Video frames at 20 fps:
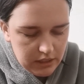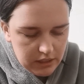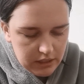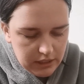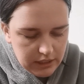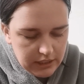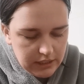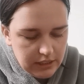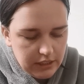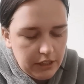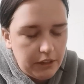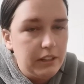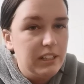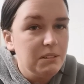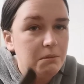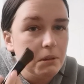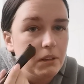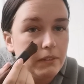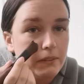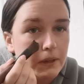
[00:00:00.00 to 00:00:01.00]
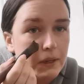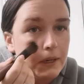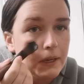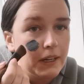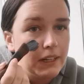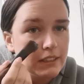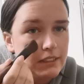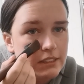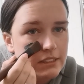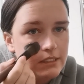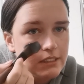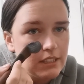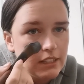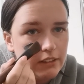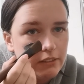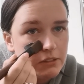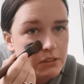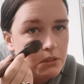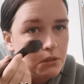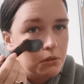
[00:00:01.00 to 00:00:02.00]
it's the only one that I actually see
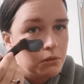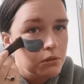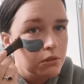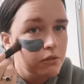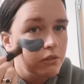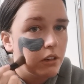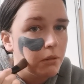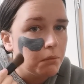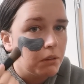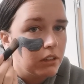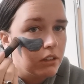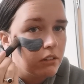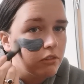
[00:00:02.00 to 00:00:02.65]
results from, like,